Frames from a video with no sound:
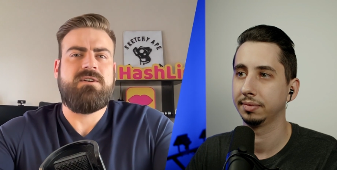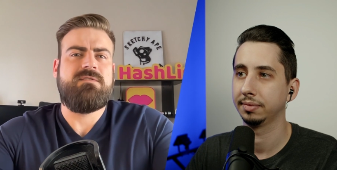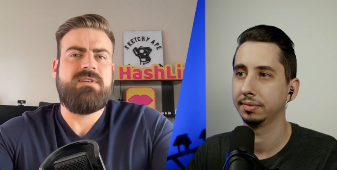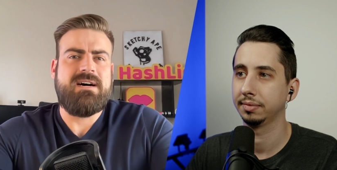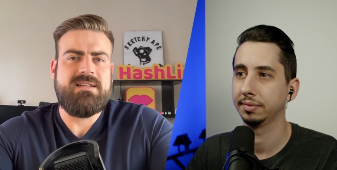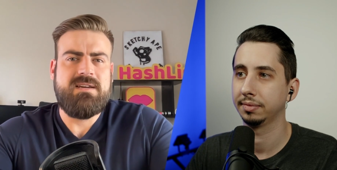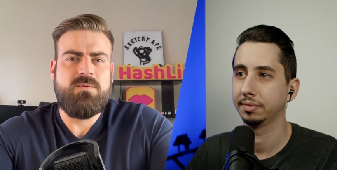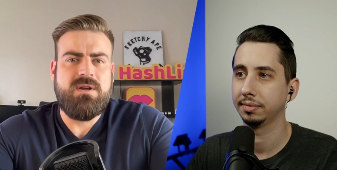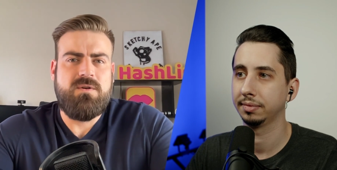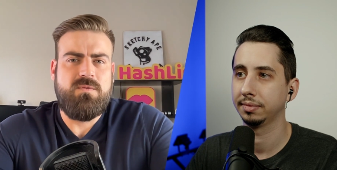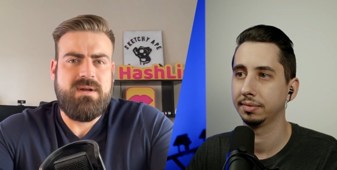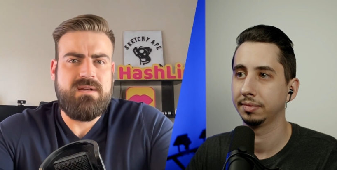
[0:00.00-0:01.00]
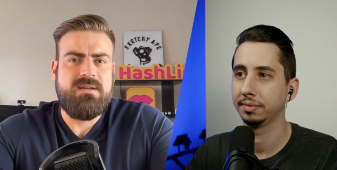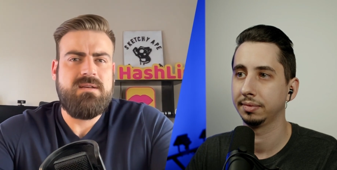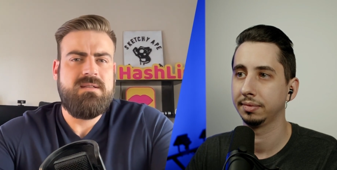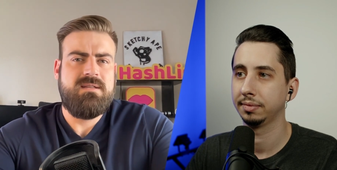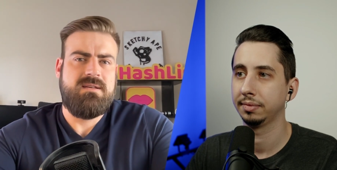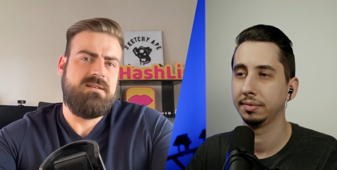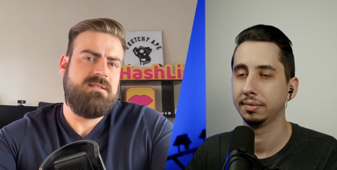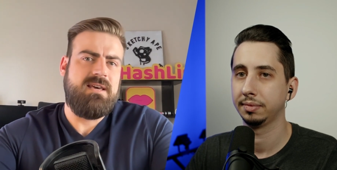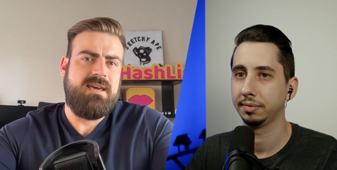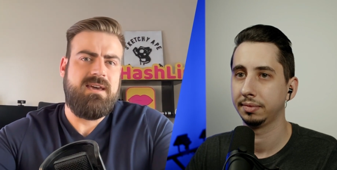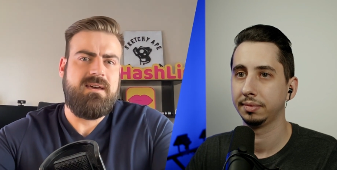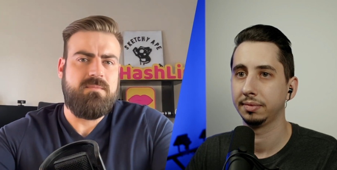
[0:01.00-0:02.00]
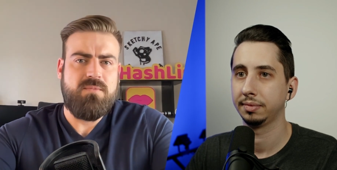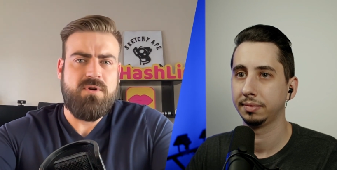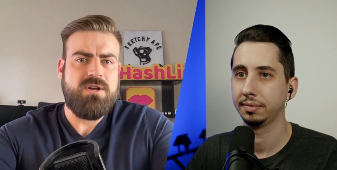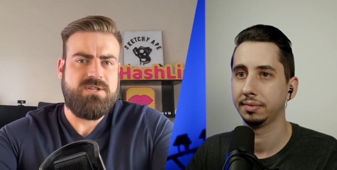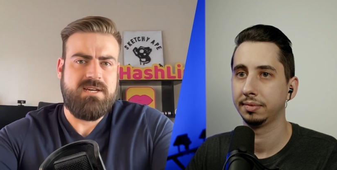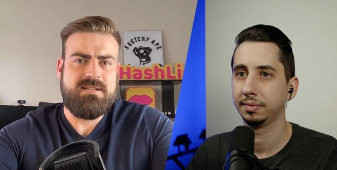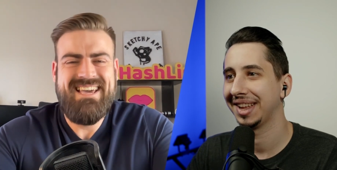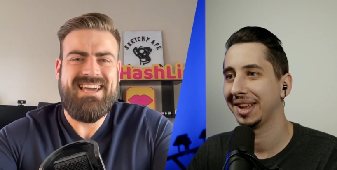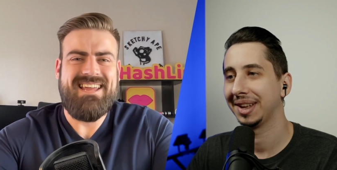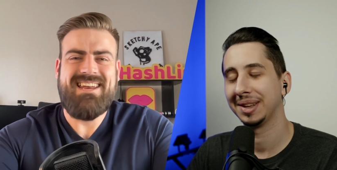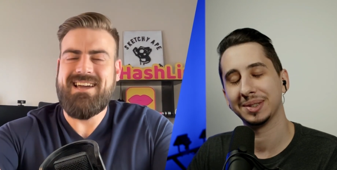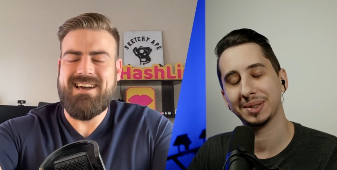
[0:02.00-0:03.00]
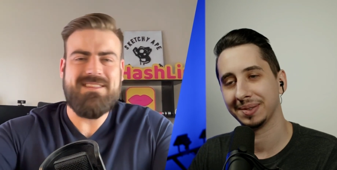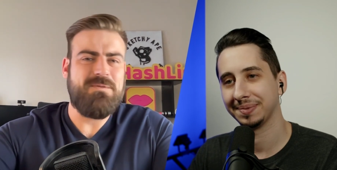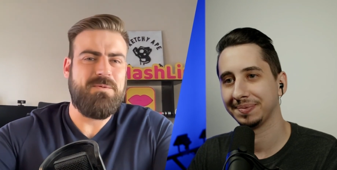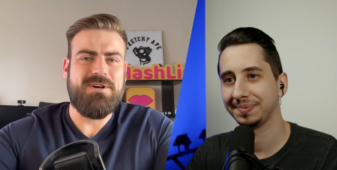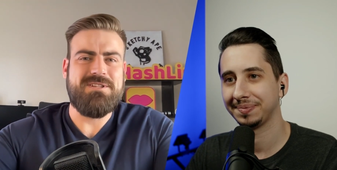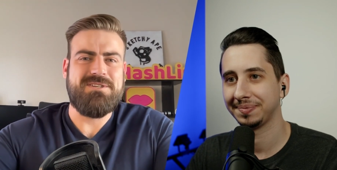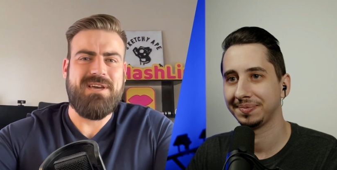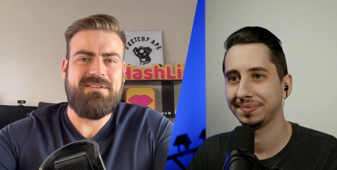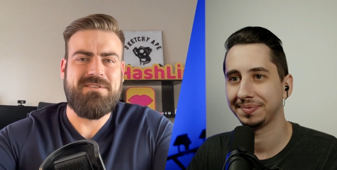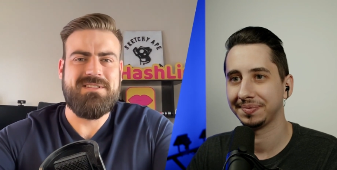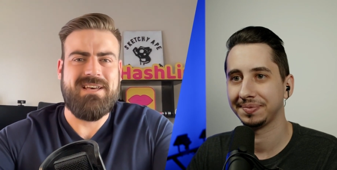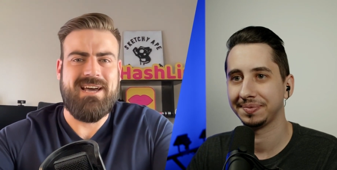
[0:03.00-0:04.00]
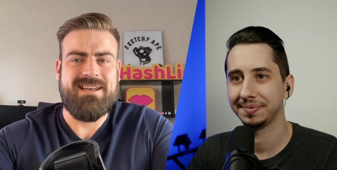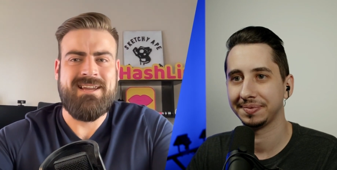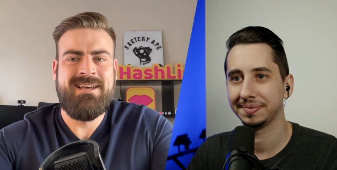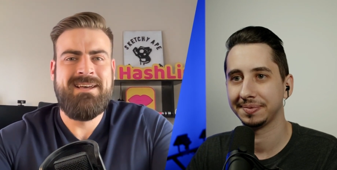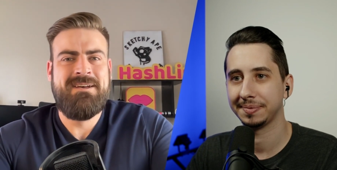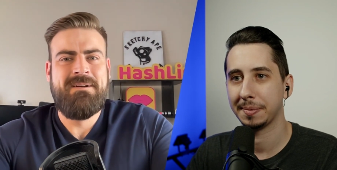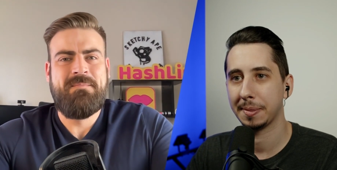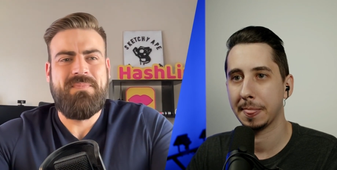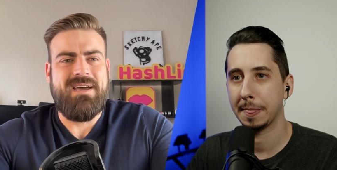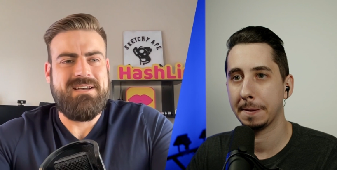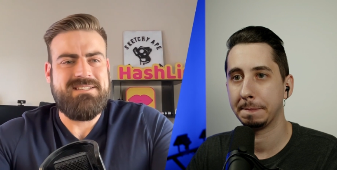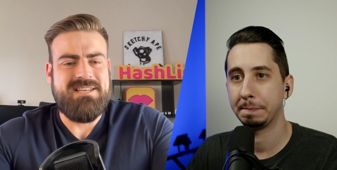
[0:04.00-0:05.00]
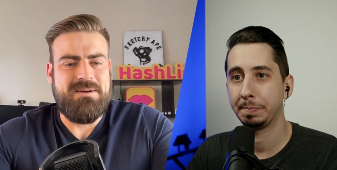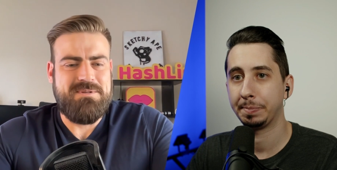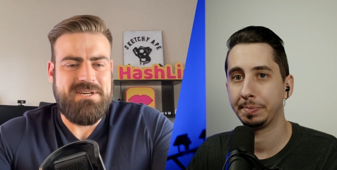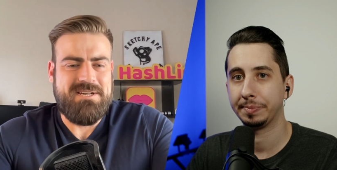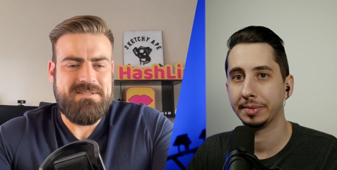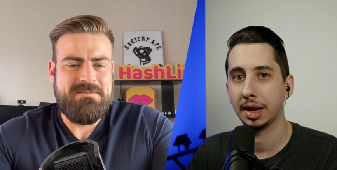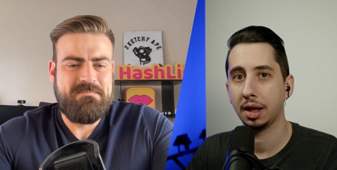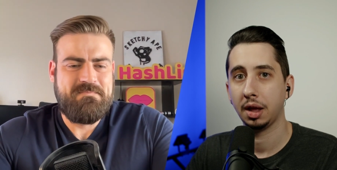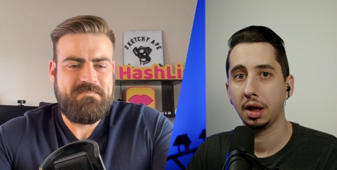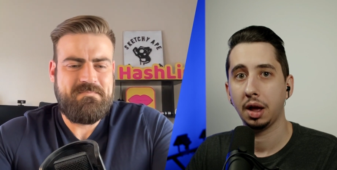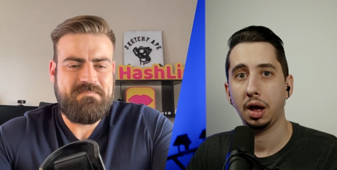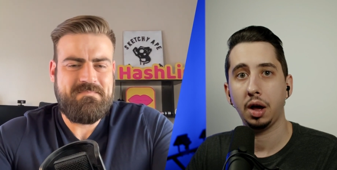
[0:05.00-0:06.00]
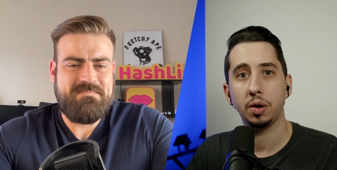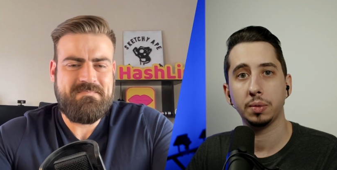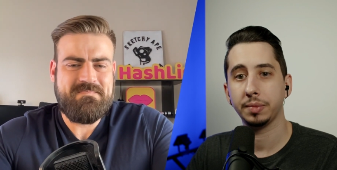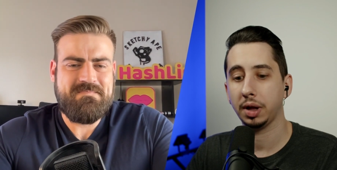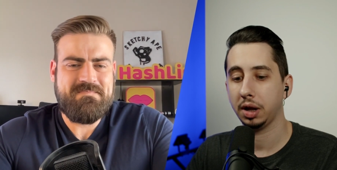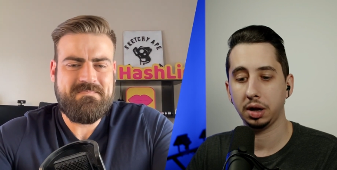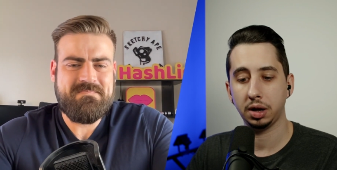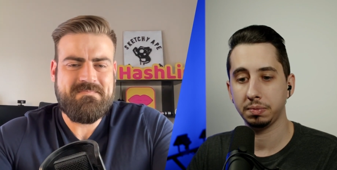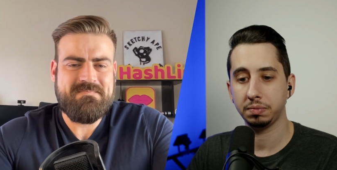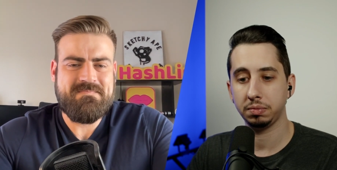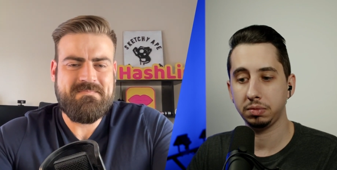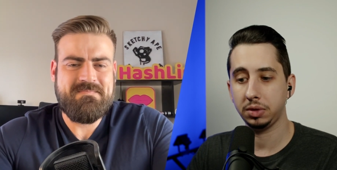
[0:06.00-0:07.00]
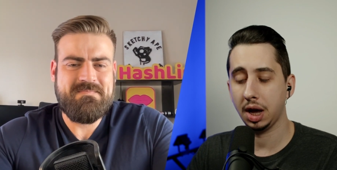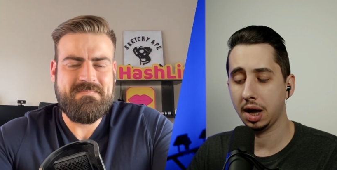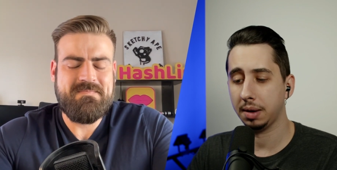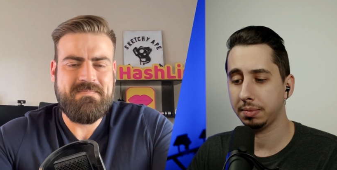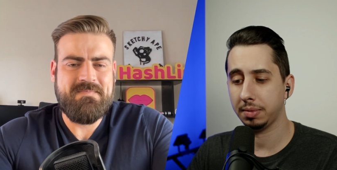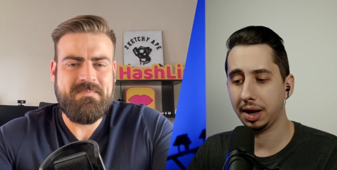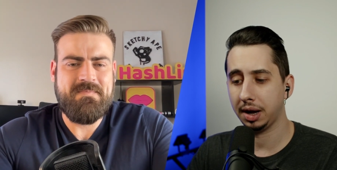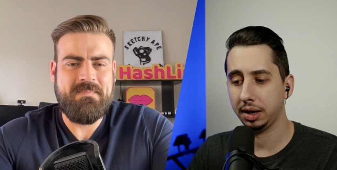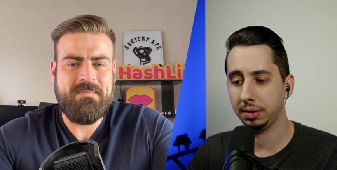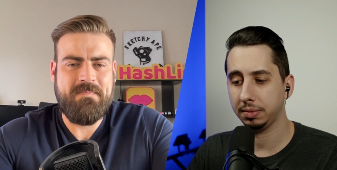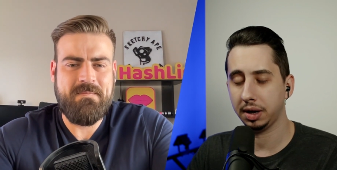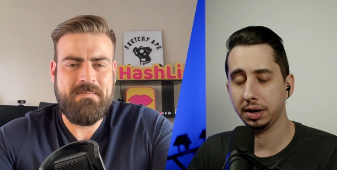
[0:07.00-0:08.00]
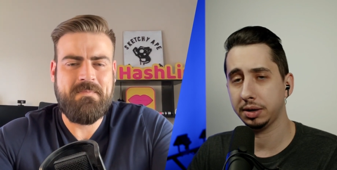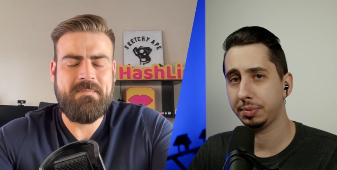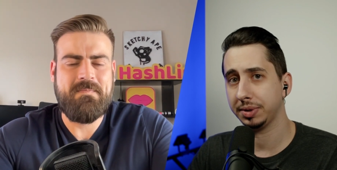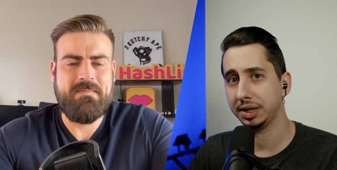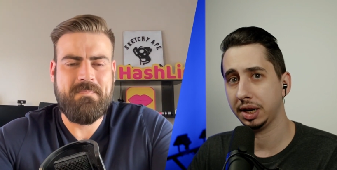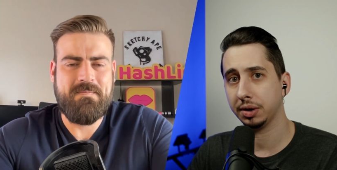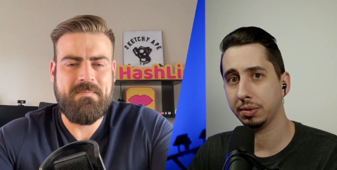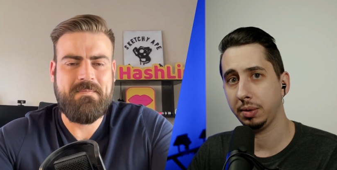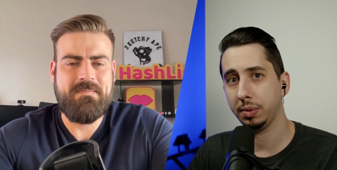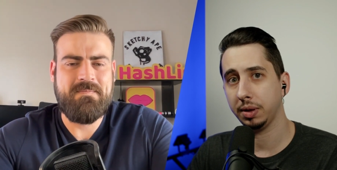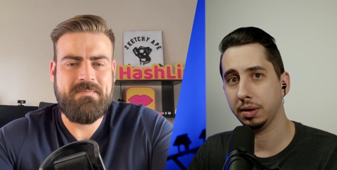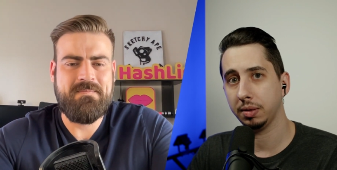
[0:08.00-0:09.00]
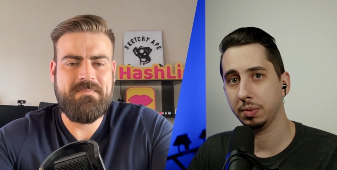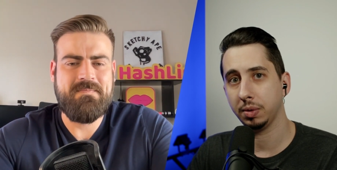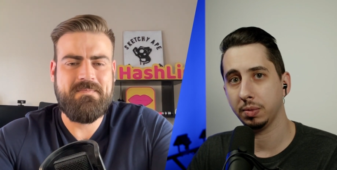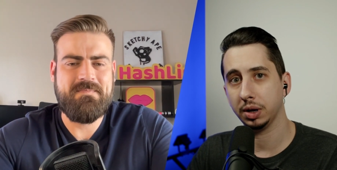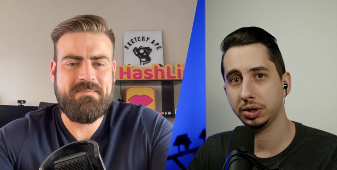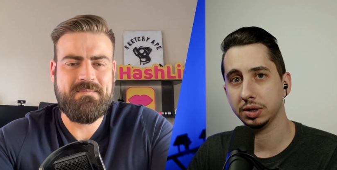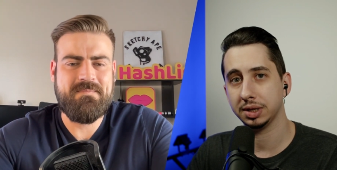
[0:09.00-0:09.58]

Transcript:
Speaker 1: of how they want to run their project. Any other words you have
Speaker 2: on that? Uh, subject. Oh, um, yeah, I 100% agree with, with what you